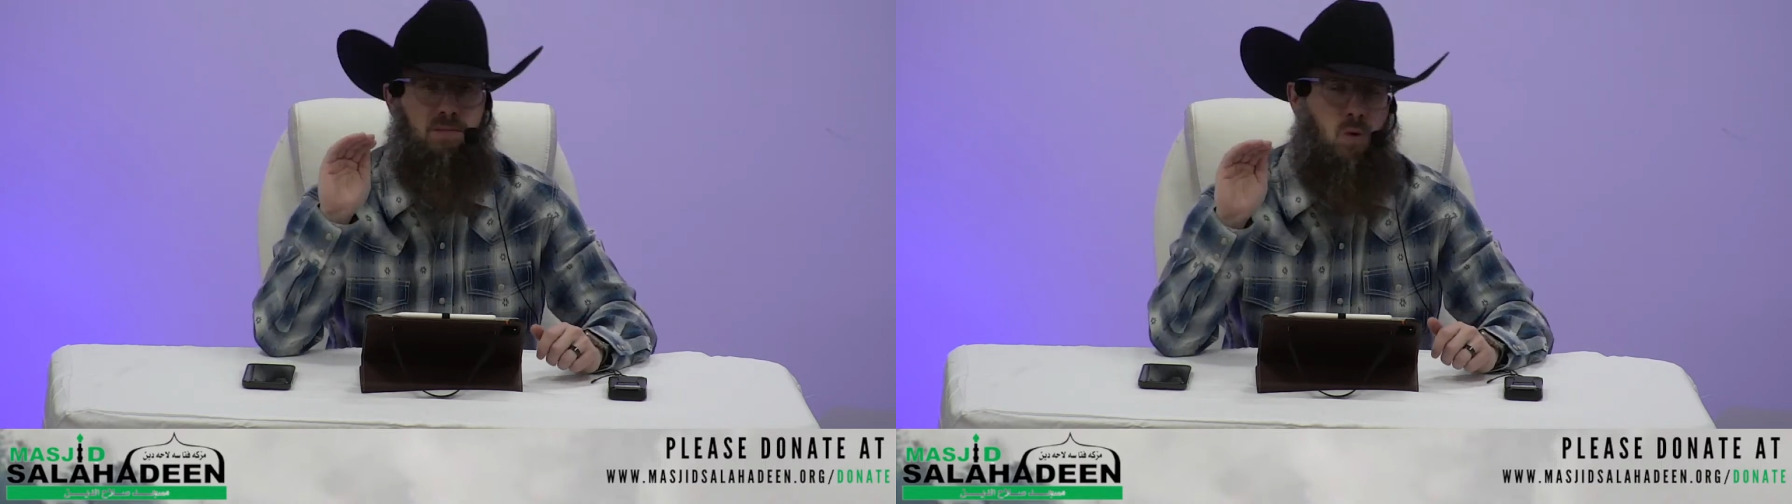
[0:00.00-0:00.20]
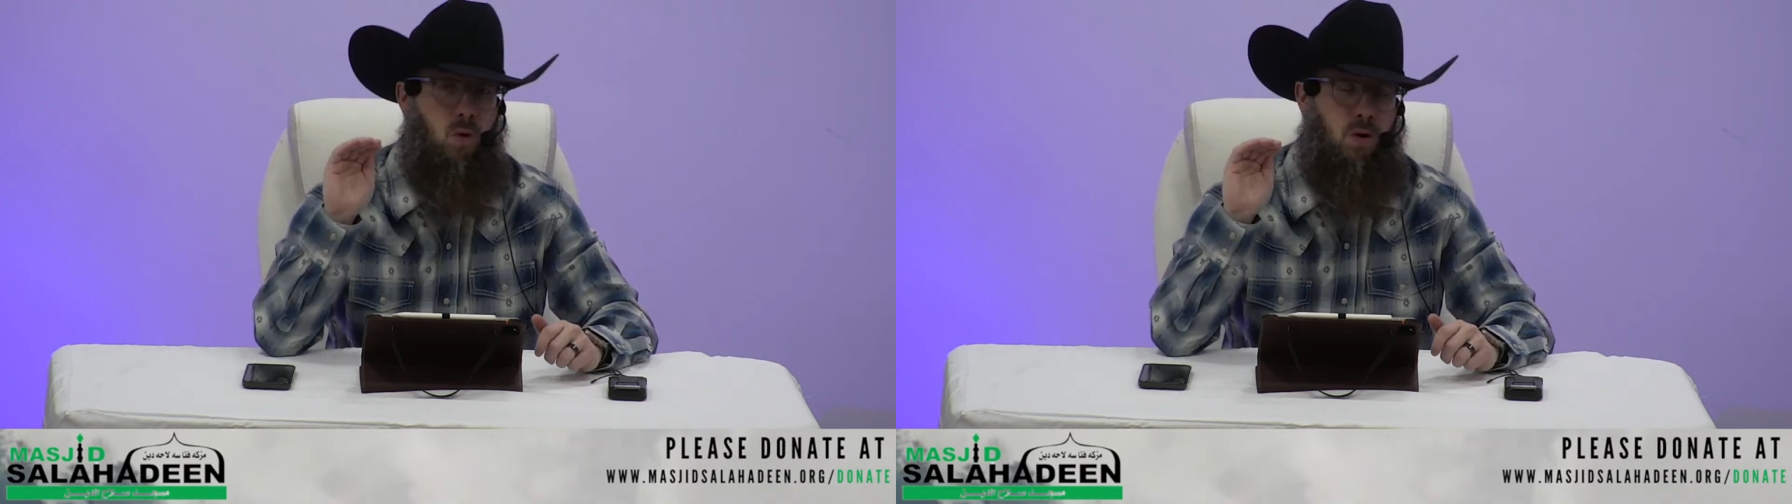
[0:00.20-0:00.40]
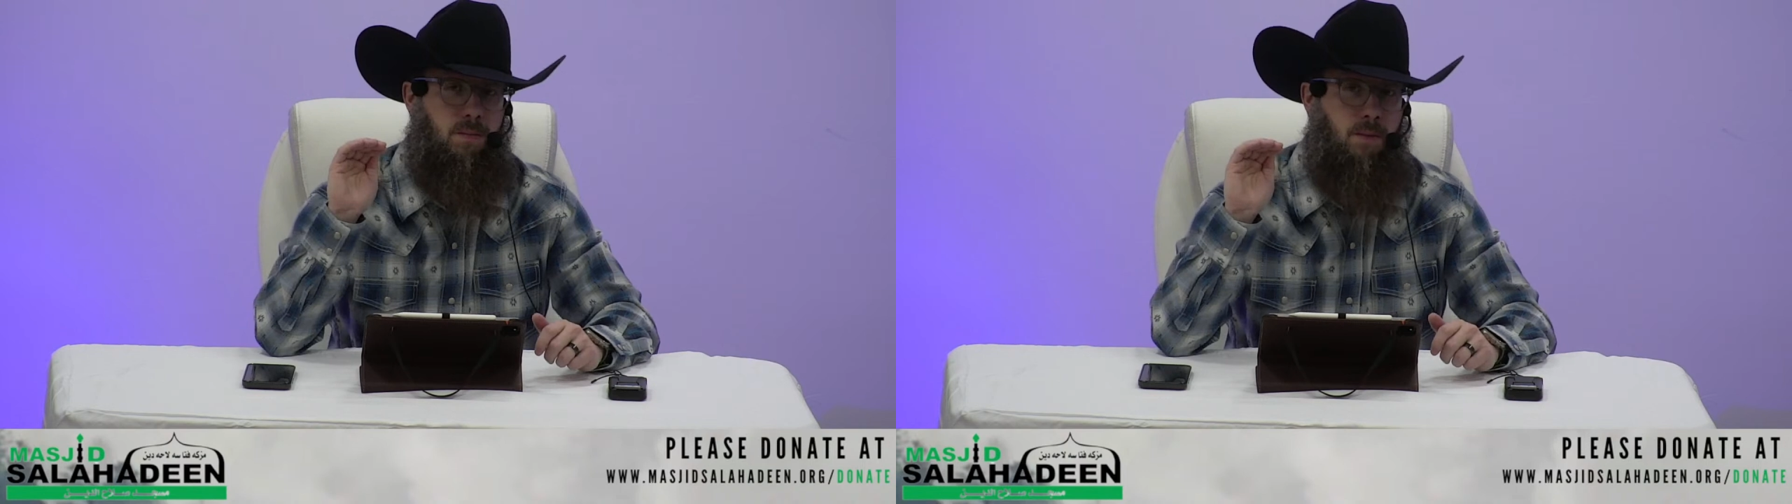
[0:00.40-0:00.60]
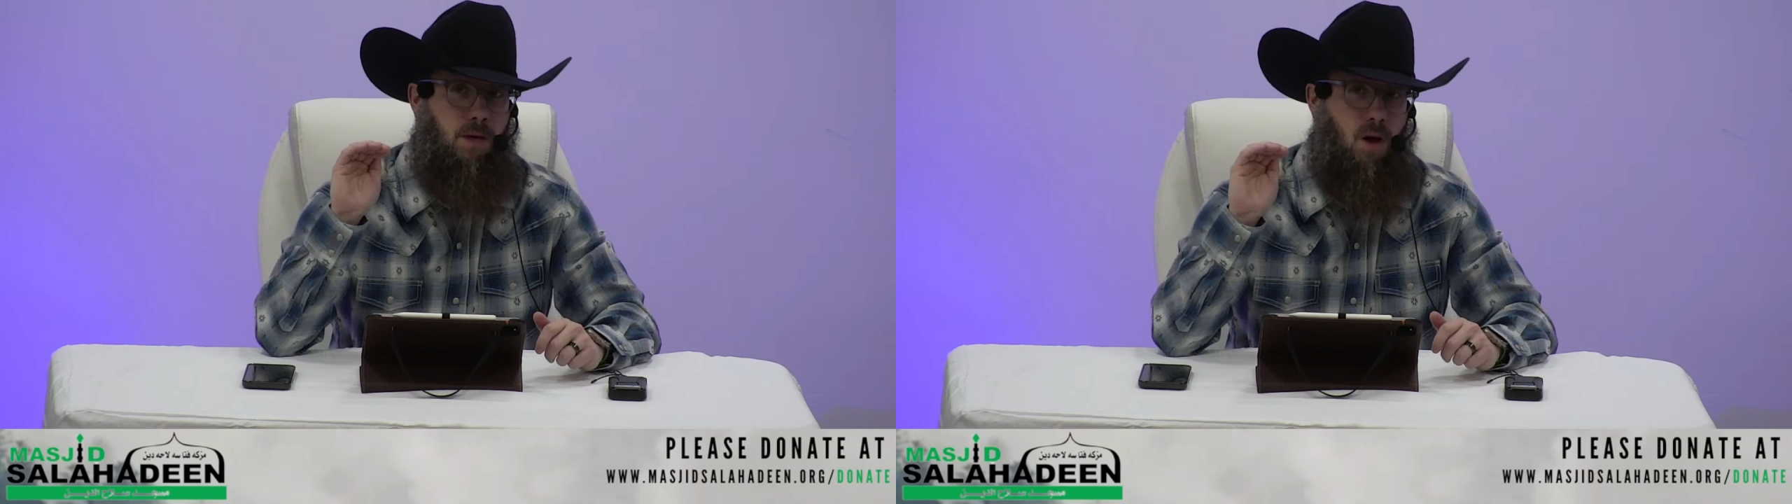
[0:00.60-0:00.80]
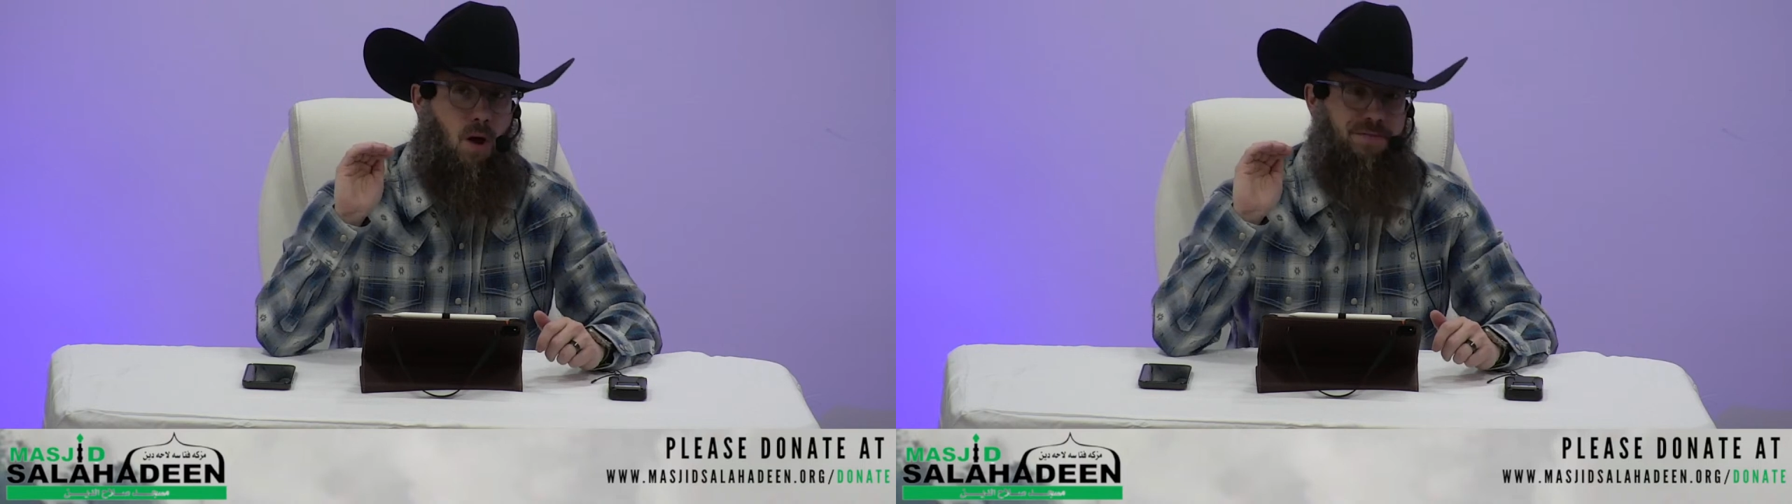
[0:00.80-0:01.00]
more
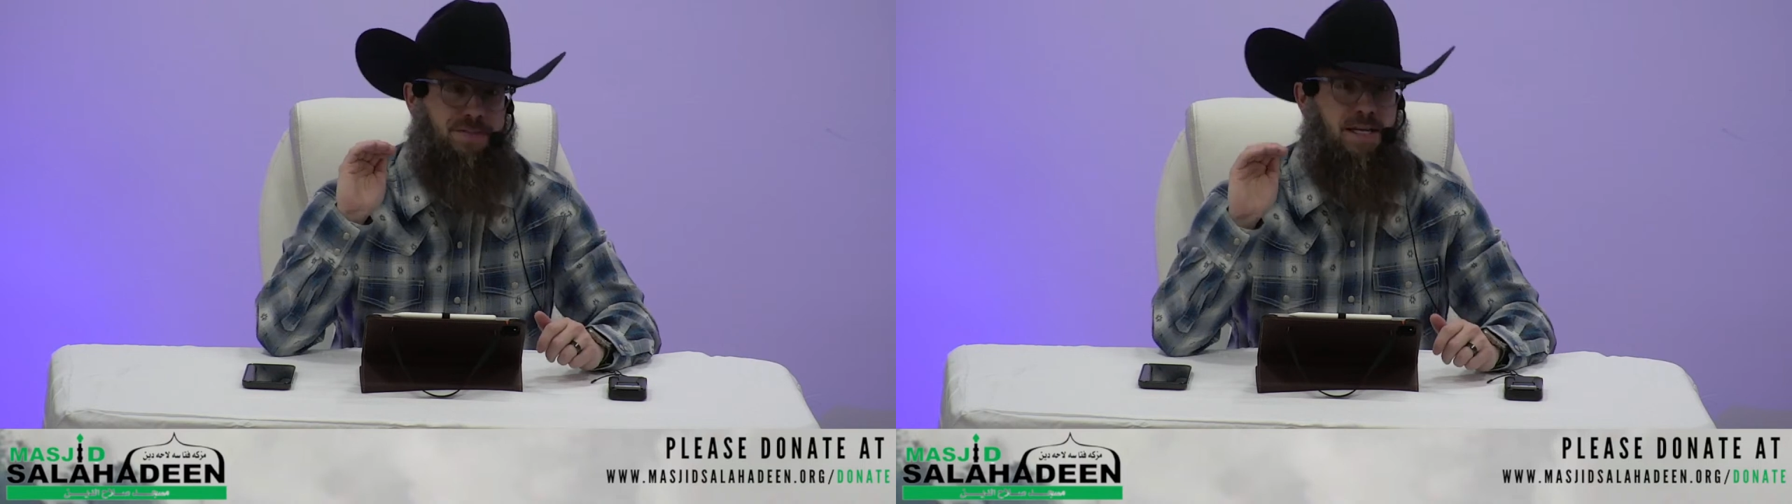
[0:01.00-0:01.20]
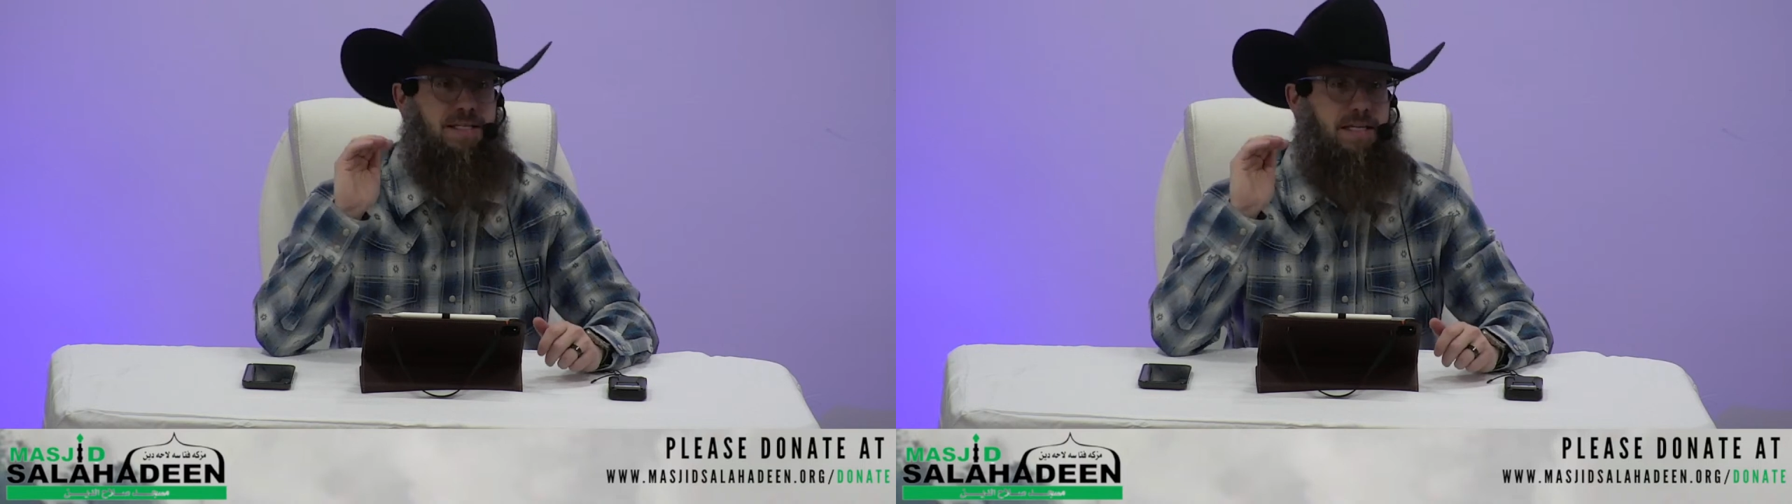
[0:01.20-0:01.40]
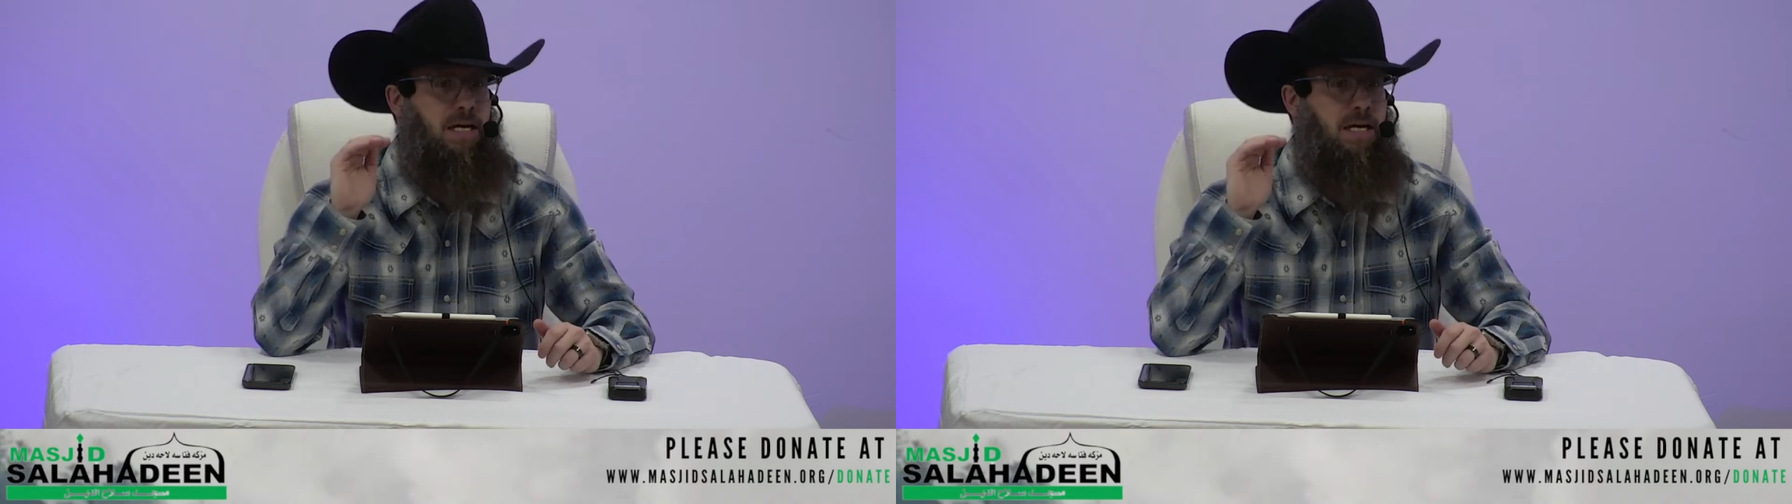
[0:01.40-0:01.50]
authentic